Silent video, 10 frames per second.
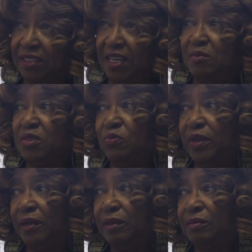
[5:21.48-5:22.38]
James
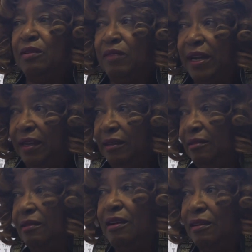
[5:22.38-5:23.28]
Brown writing
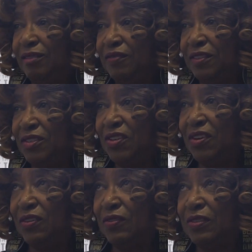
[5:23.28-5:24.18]
different
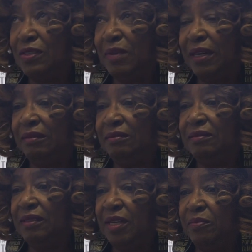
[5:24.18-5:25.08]
songs about
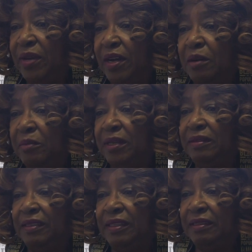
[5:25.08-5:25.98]
empowerment
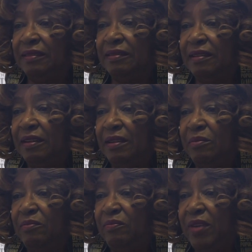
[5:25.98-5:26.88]
and
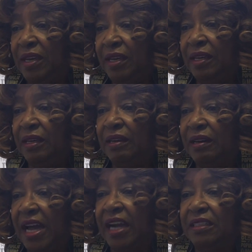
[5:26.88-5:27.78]
being
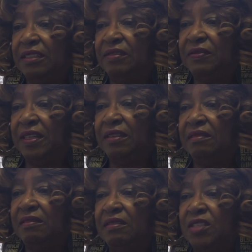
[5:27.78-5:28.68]
active
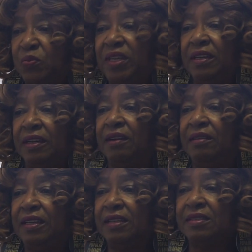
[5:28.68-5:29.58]
and speaking out
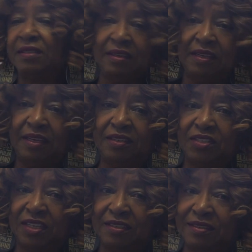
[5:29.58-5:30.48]
against
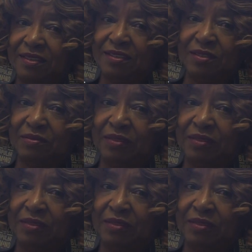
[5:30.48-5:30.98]
injustices.